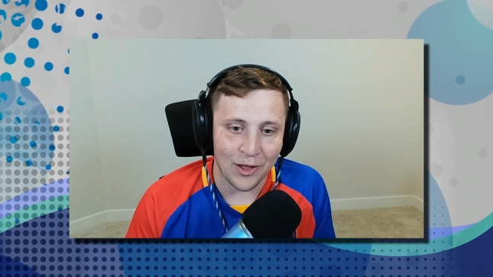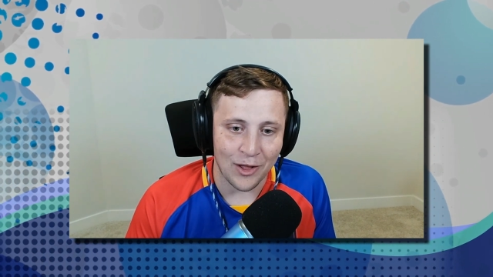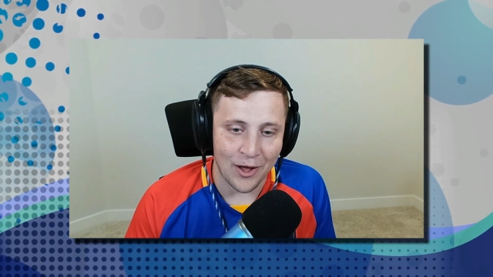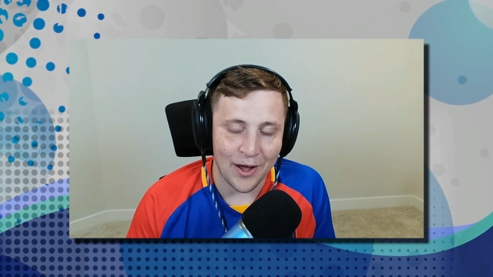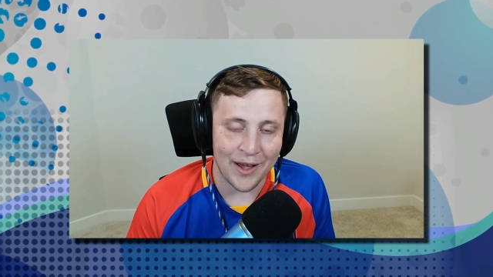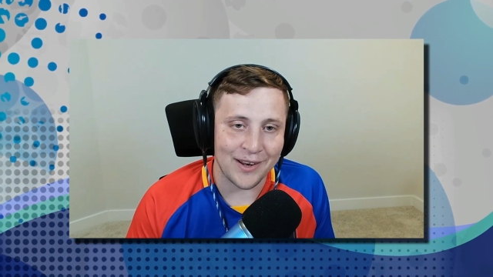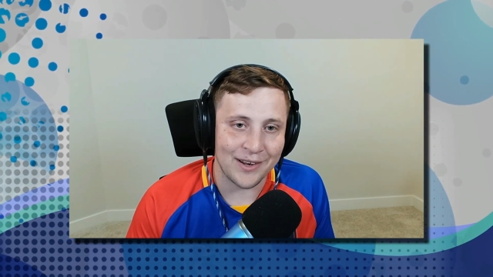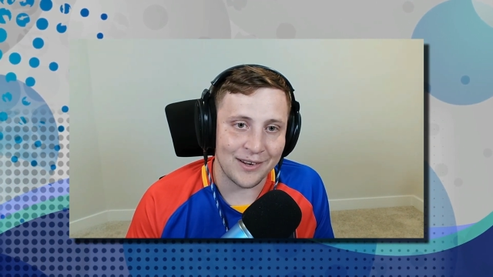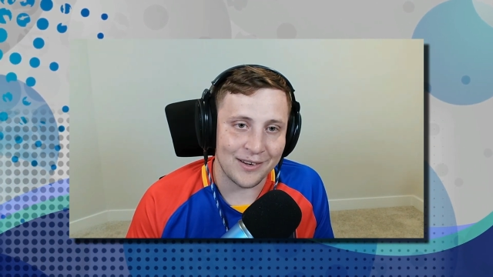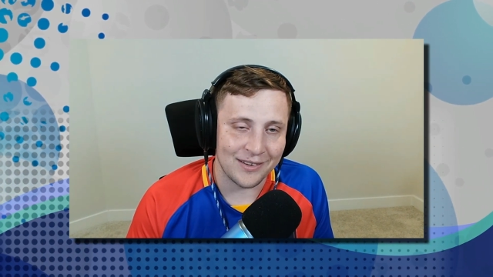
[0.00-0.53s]

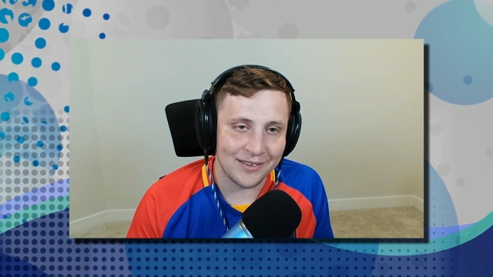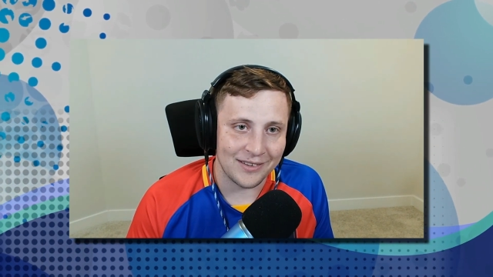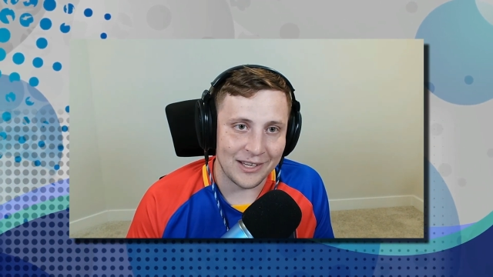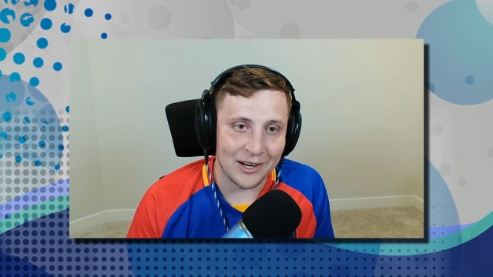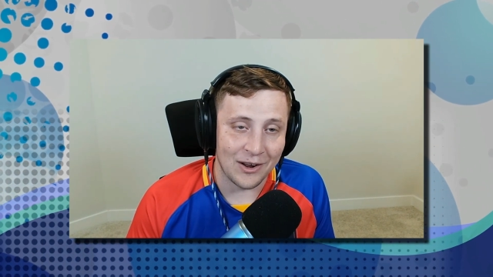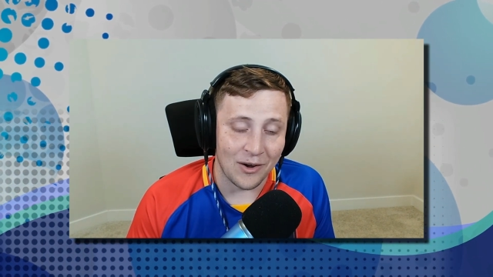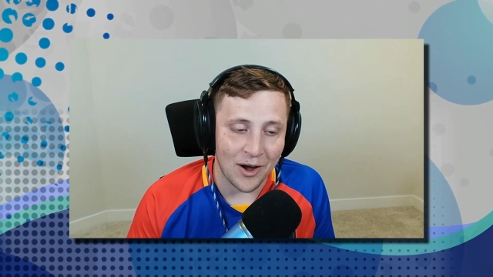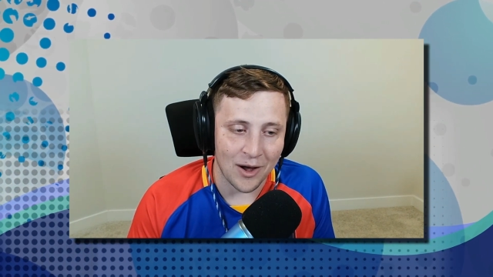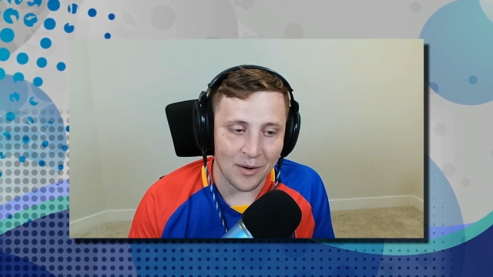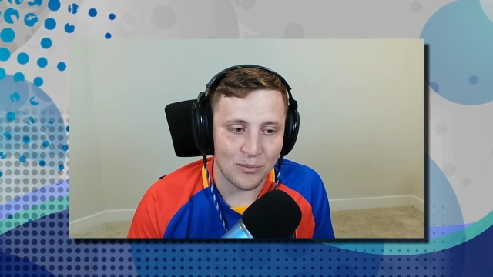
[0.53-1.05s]
on,
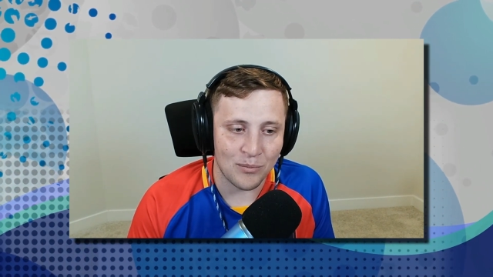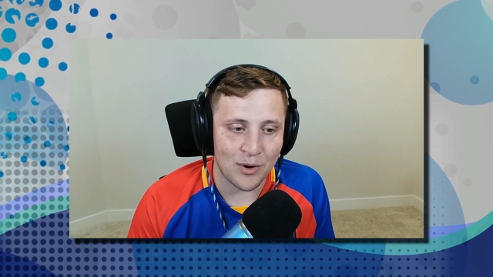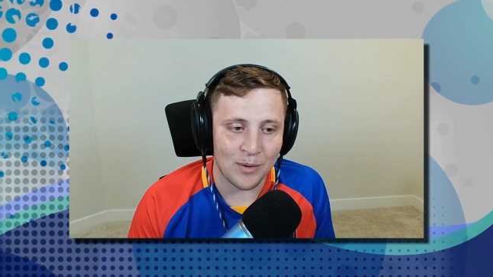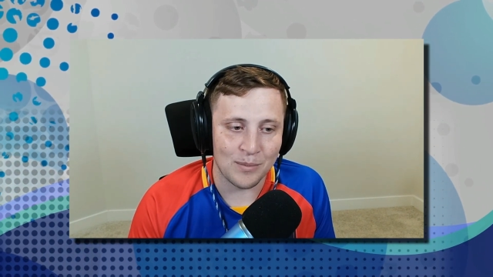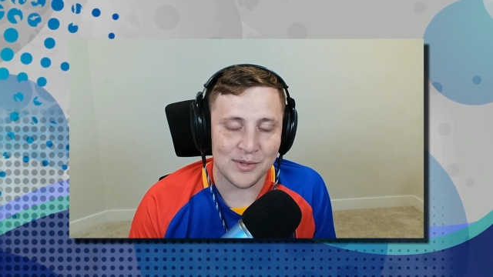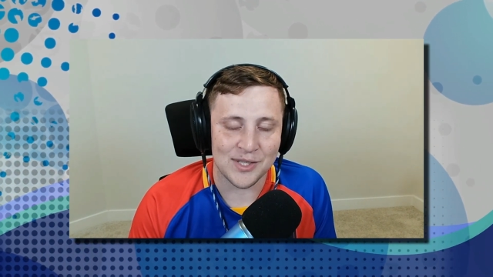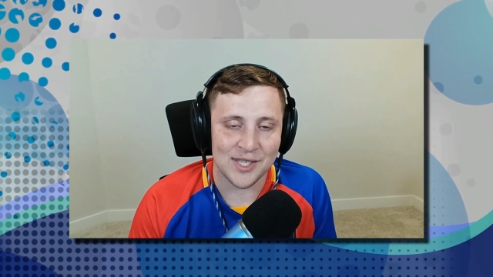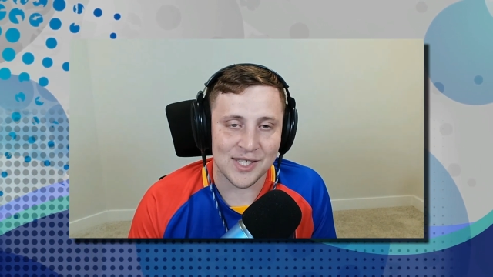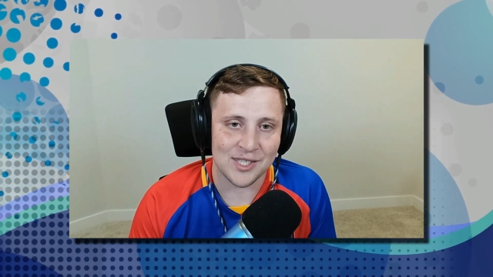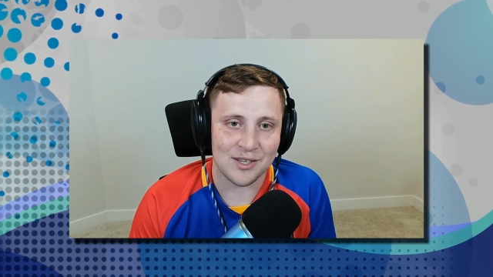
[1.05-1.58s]
on-prem
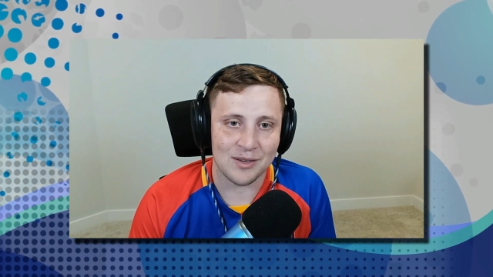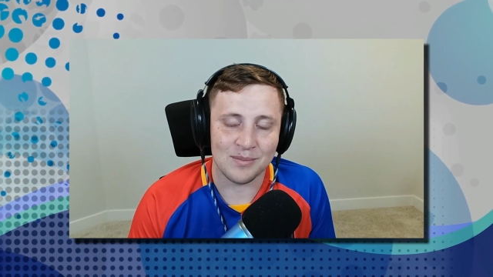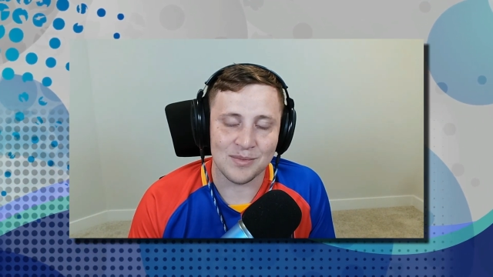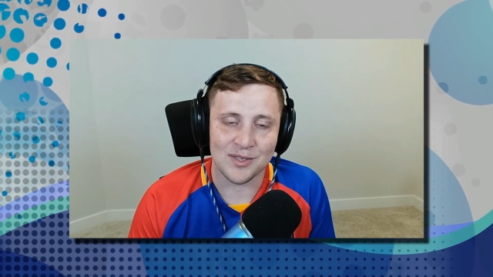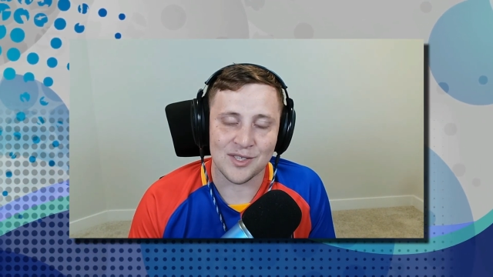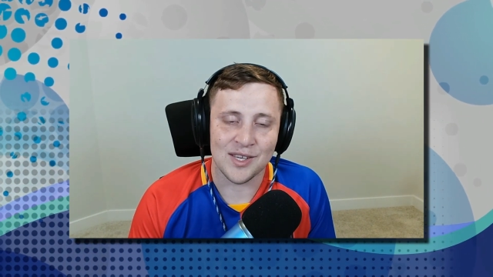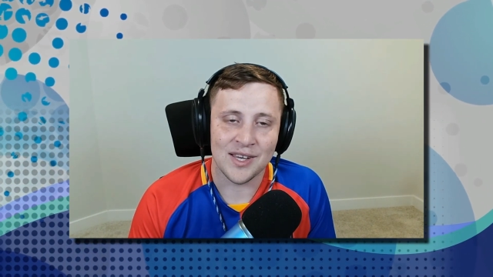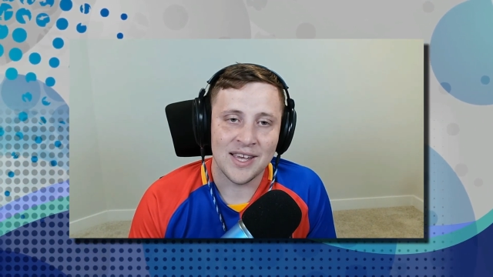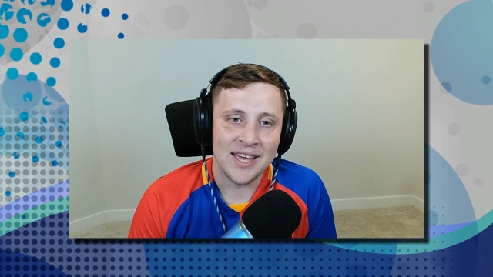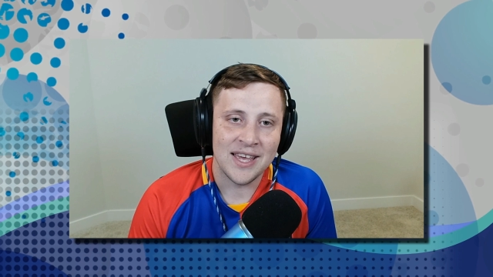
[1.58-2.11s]

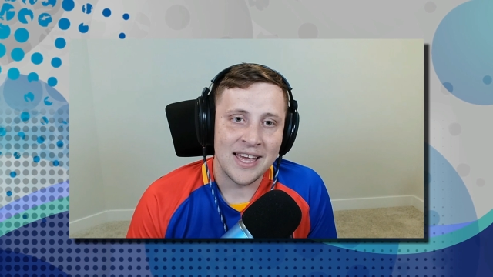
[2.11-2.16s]
systems.